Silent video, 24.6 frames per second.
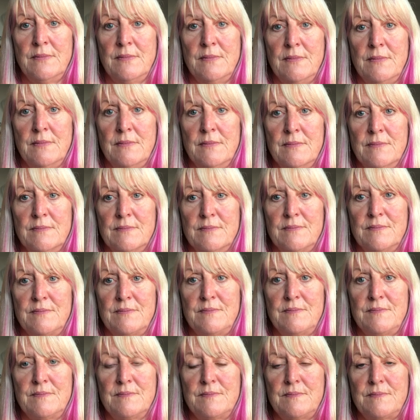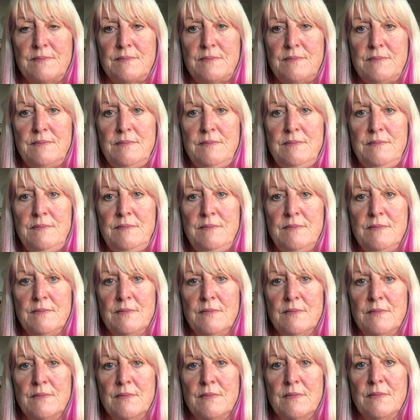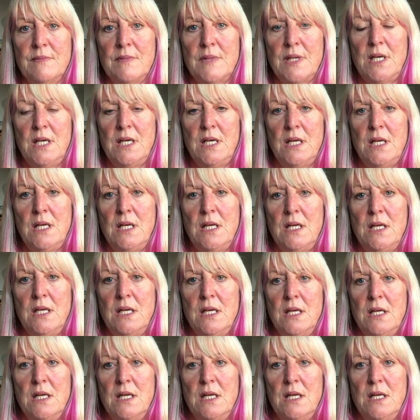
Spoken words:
[no speech]